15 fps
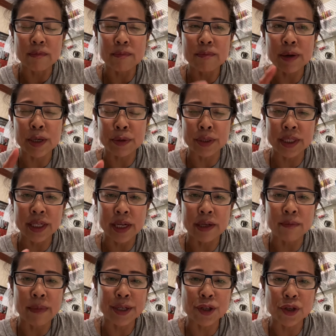post in
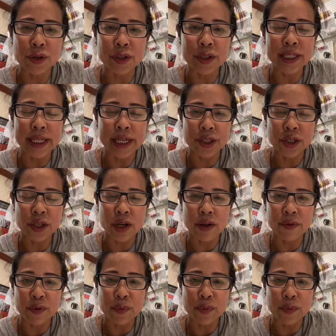my journal section on the